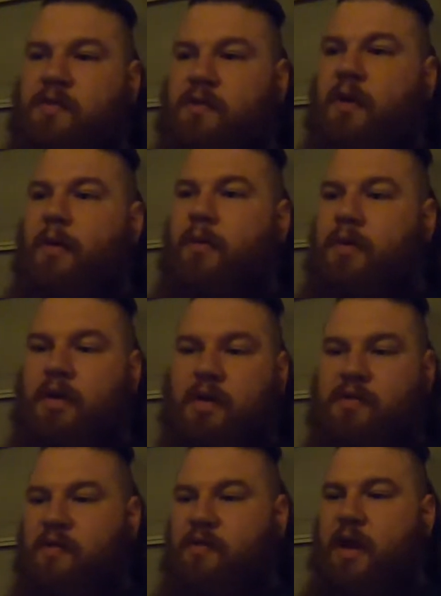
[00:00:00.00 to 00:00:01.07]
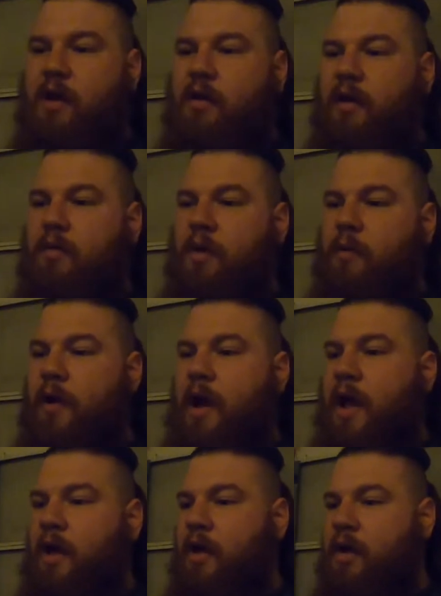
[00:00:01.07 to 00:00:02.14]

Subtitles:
So that's just kind of like where we're at.